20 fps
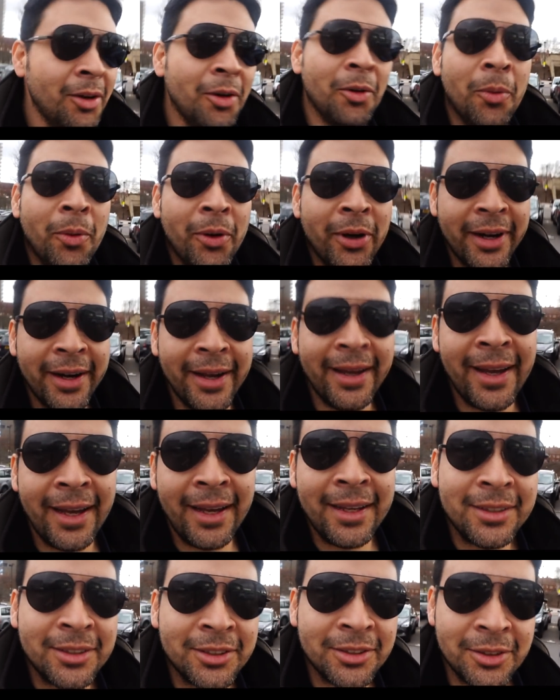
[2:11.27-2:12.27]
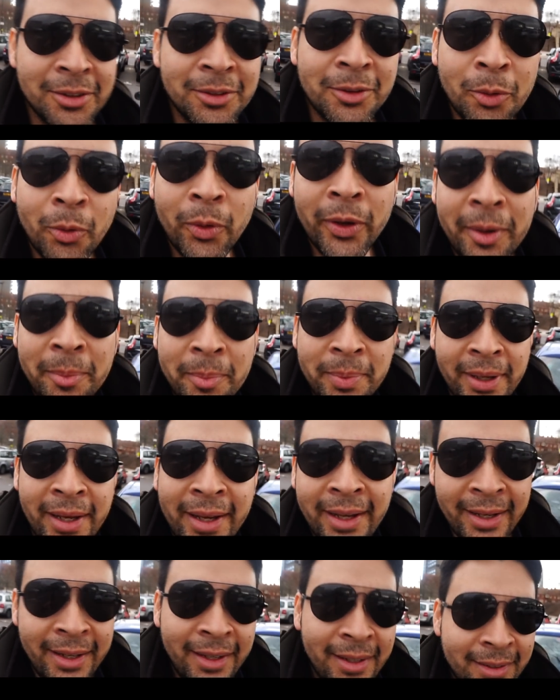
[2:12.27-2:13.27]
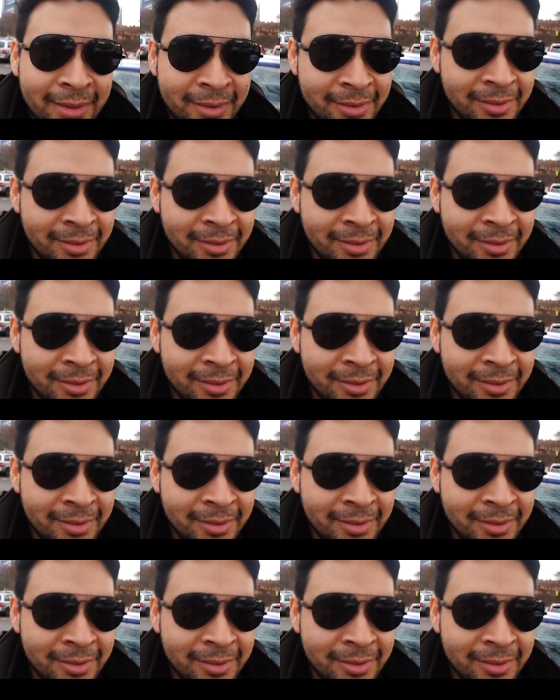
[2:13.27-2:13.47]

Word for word: What a hassle. What a pain.